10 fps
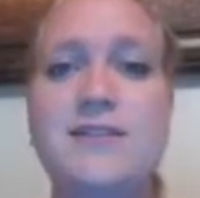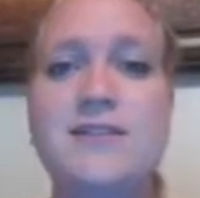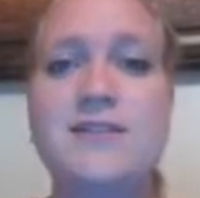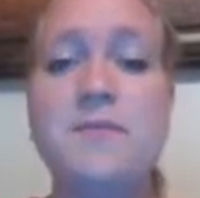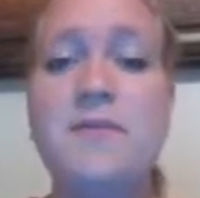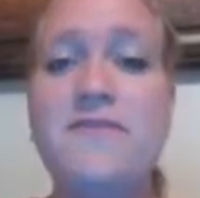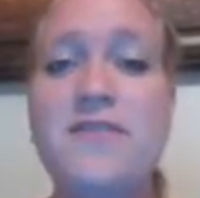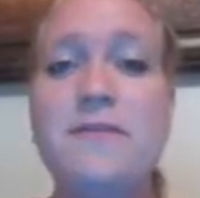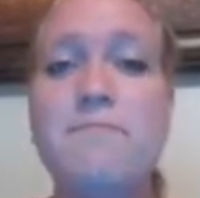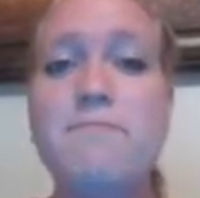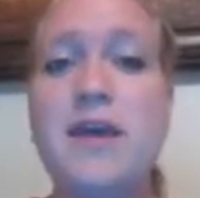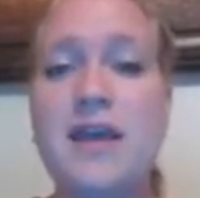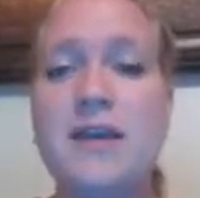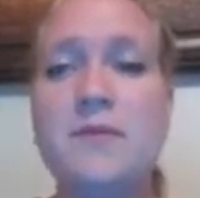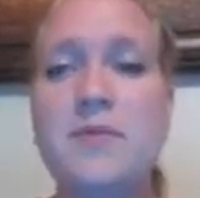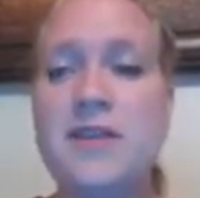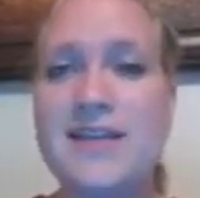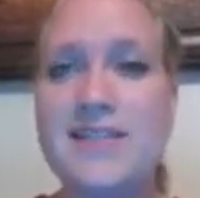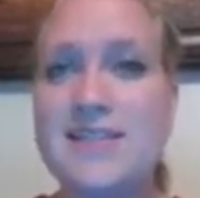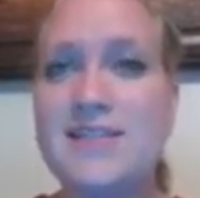Some of the main
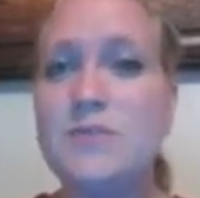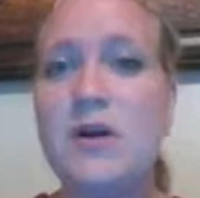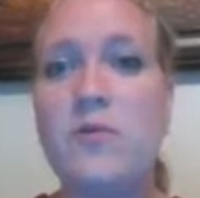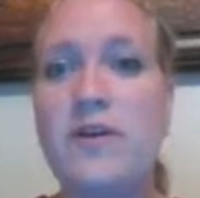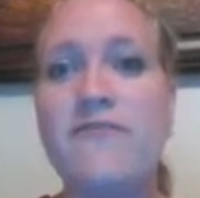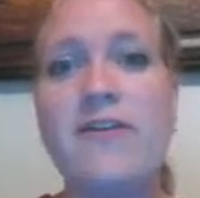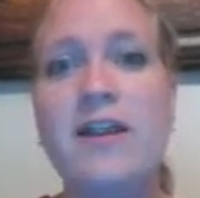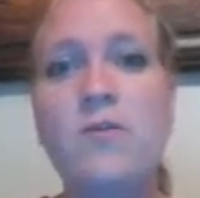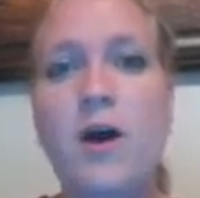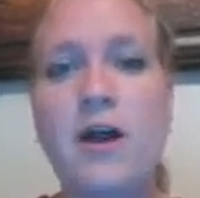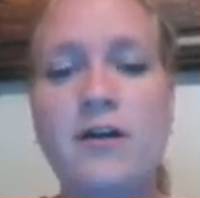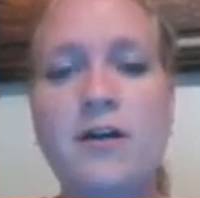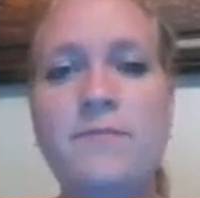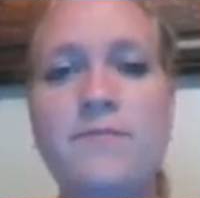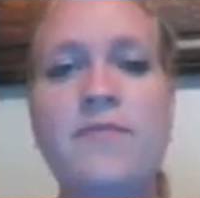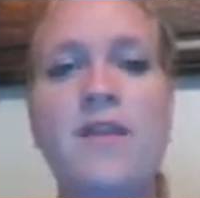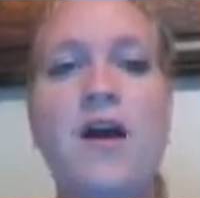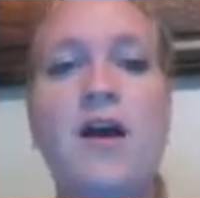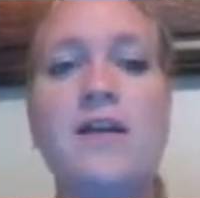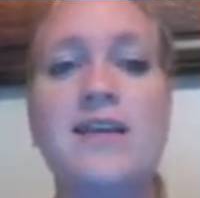places where we find water
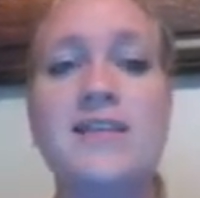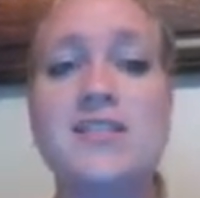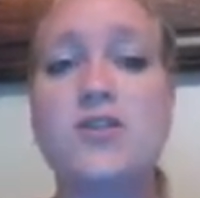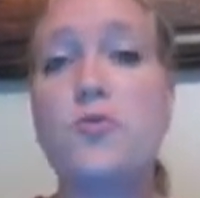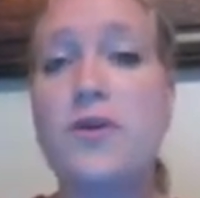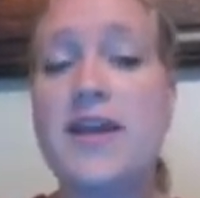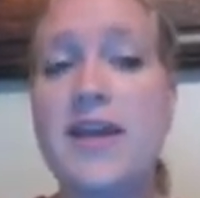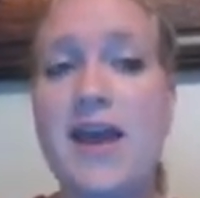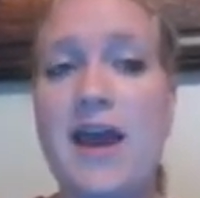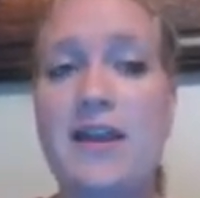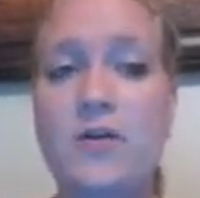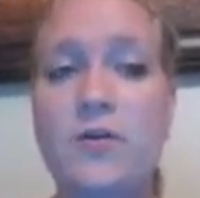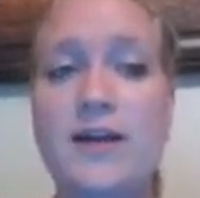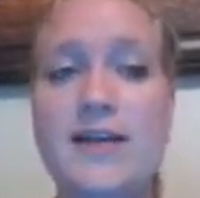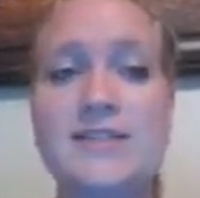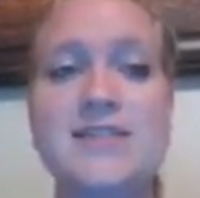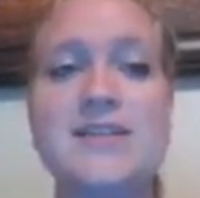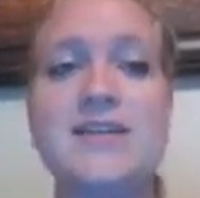are these three categories.